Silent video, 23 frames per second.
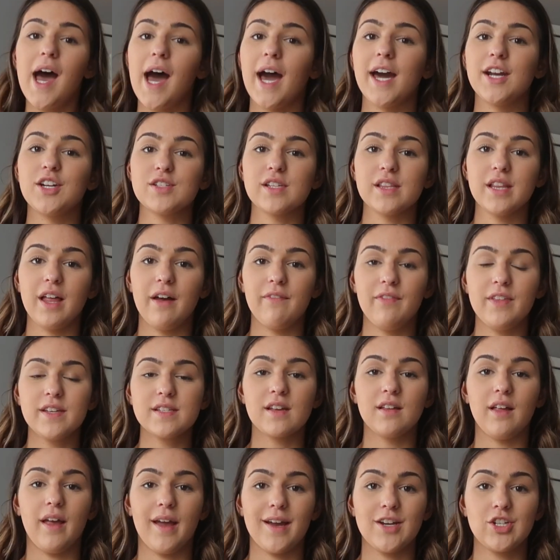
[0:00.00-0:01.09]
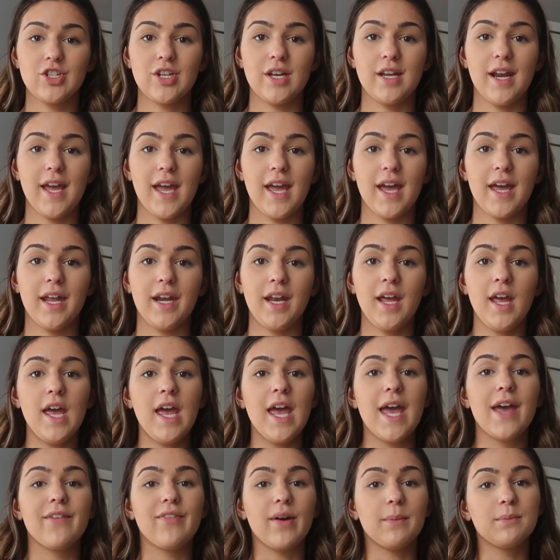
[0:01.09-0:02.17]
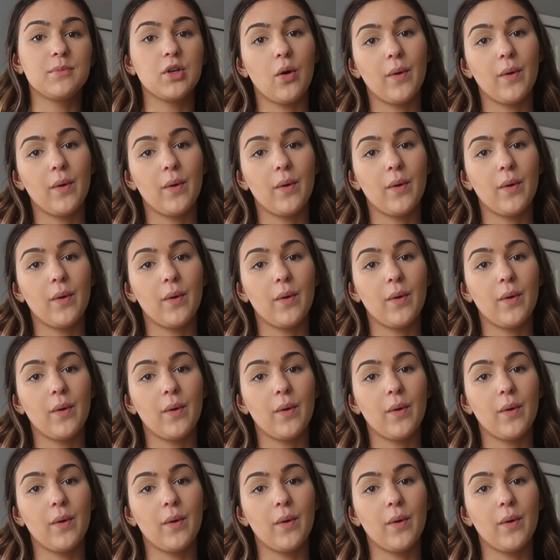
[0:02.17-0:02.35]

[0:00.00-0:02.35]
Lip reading: I just love this collection, and if I'm